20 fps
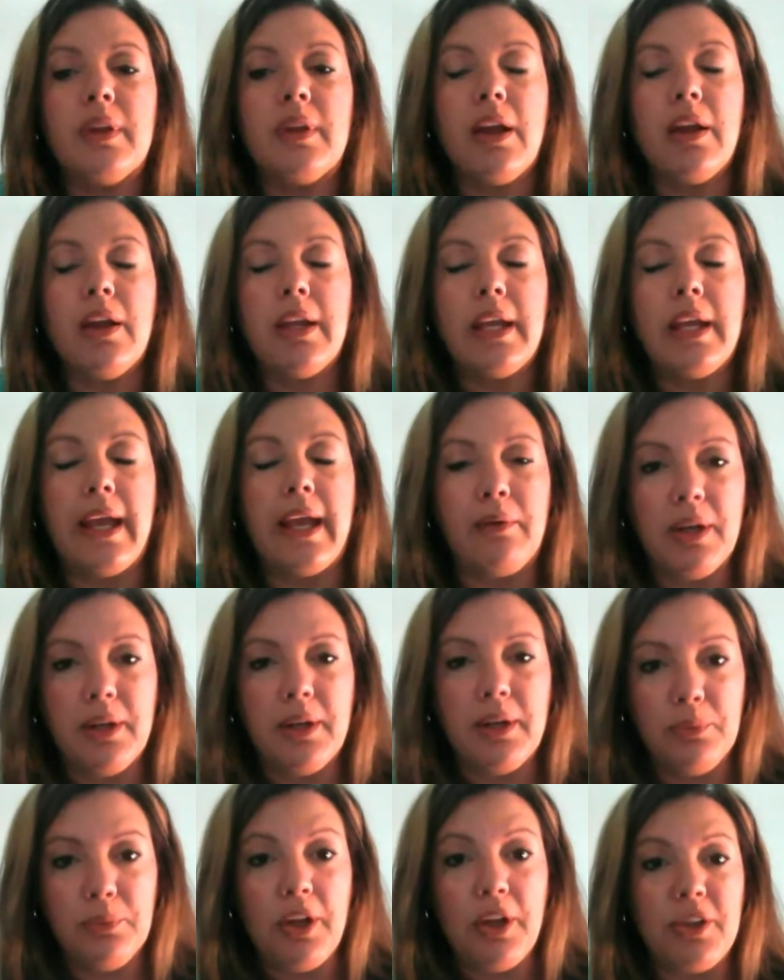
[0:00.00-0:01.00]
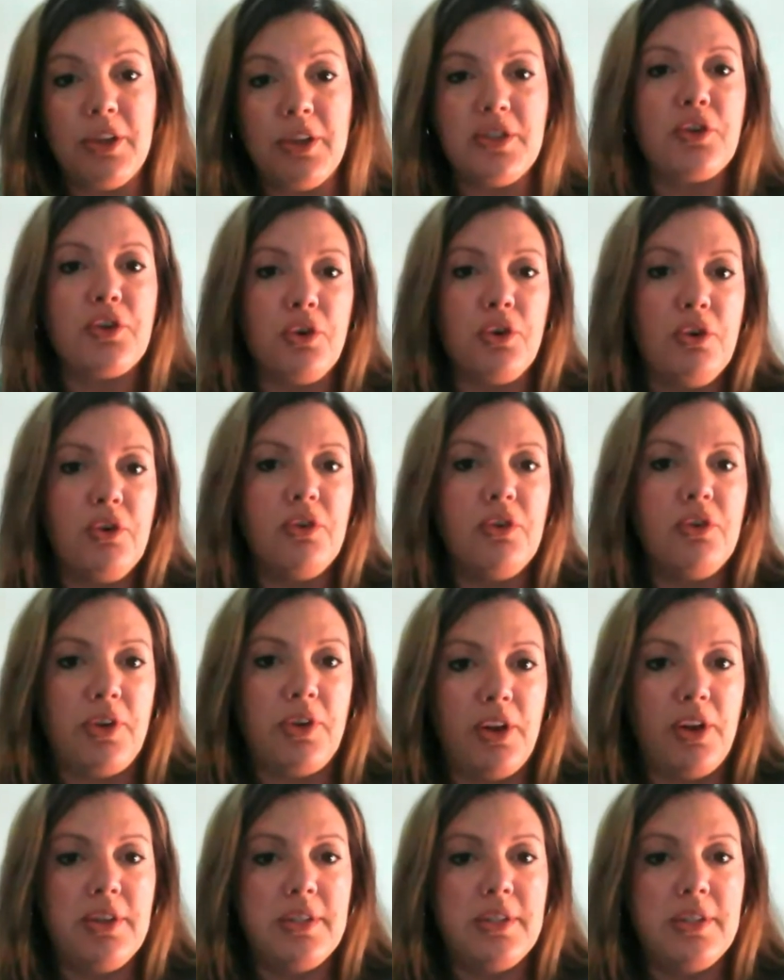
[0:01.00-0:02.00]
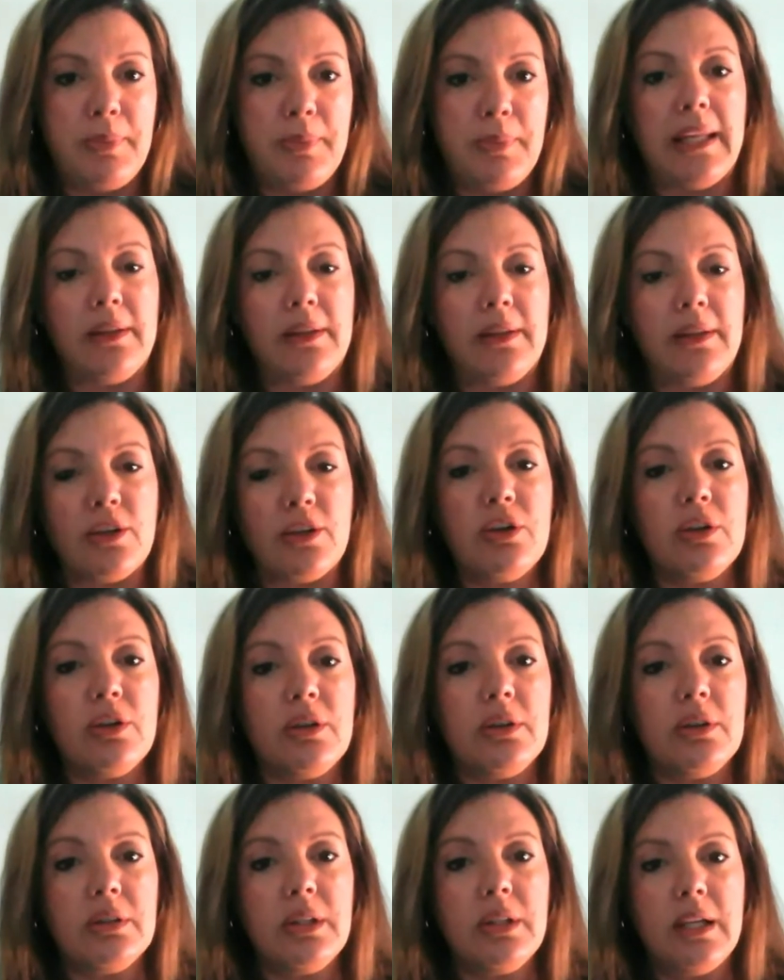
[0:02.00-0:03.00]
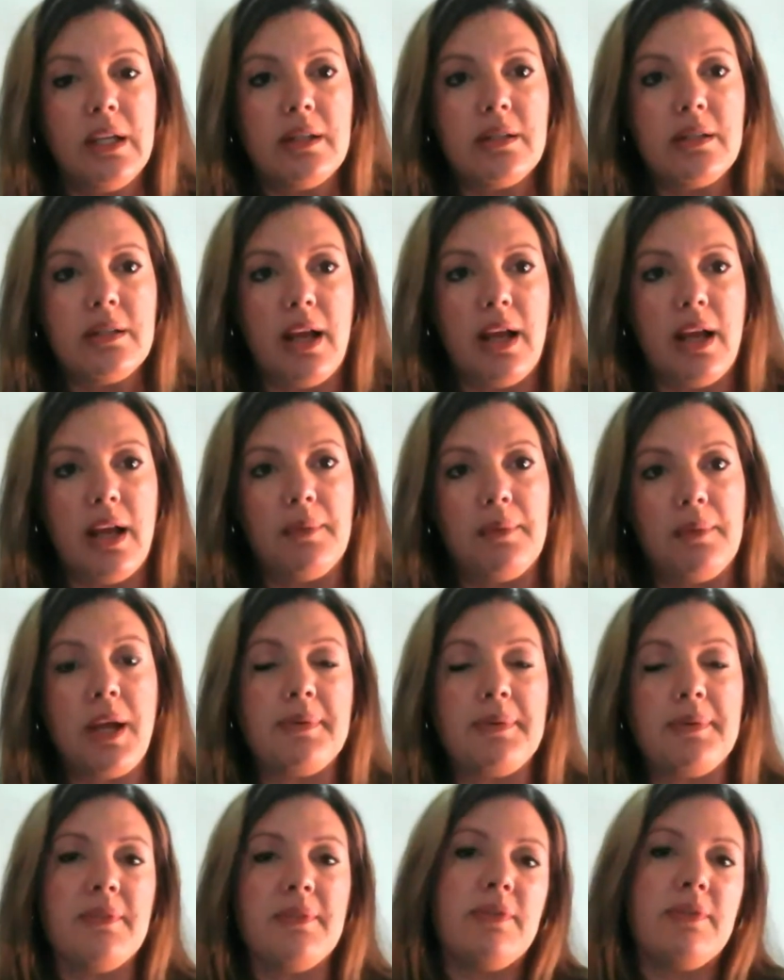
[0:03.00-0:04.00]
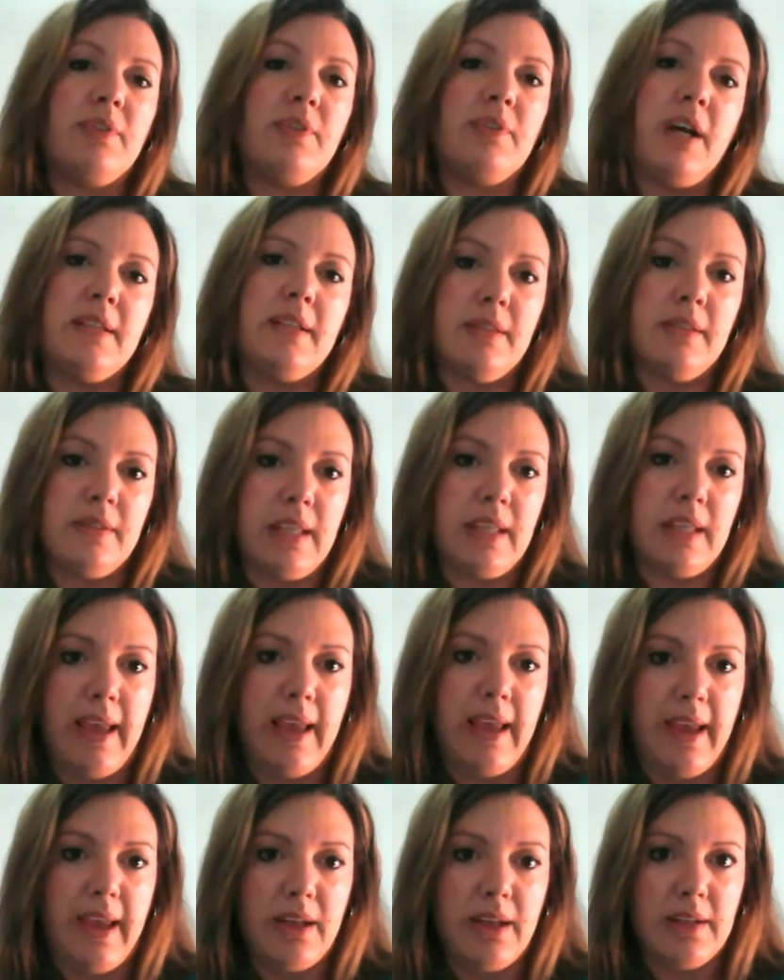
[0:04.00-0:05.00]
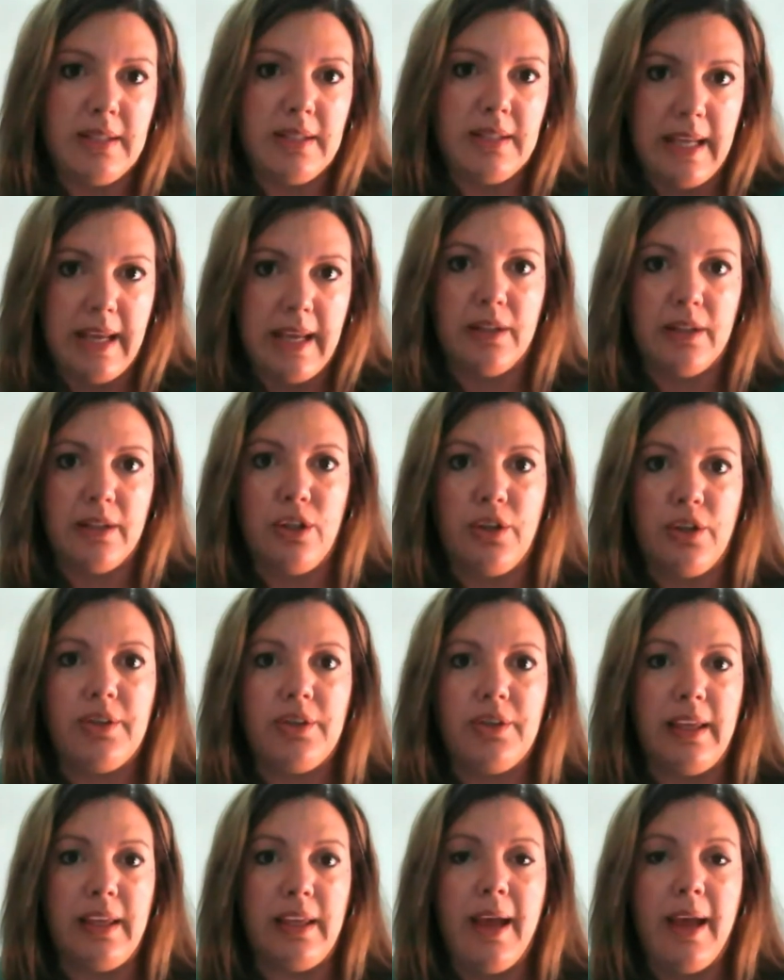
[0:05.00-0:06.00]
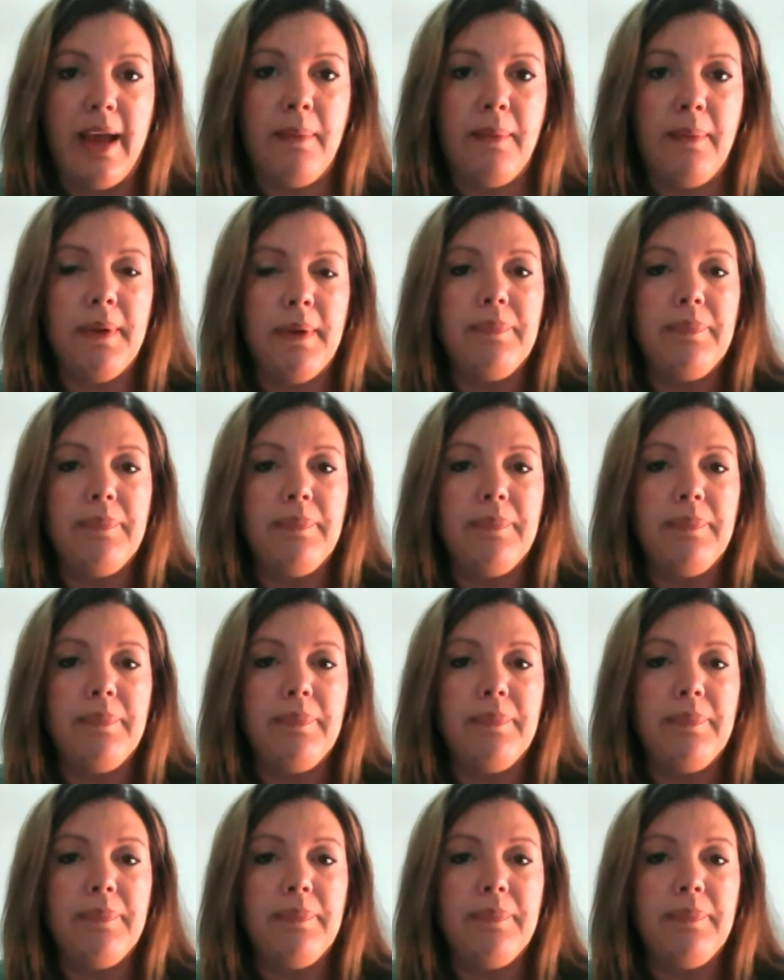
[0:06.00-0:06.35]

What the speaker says: Okay, well, it works on all phones, meaning that all types of devices can download the app.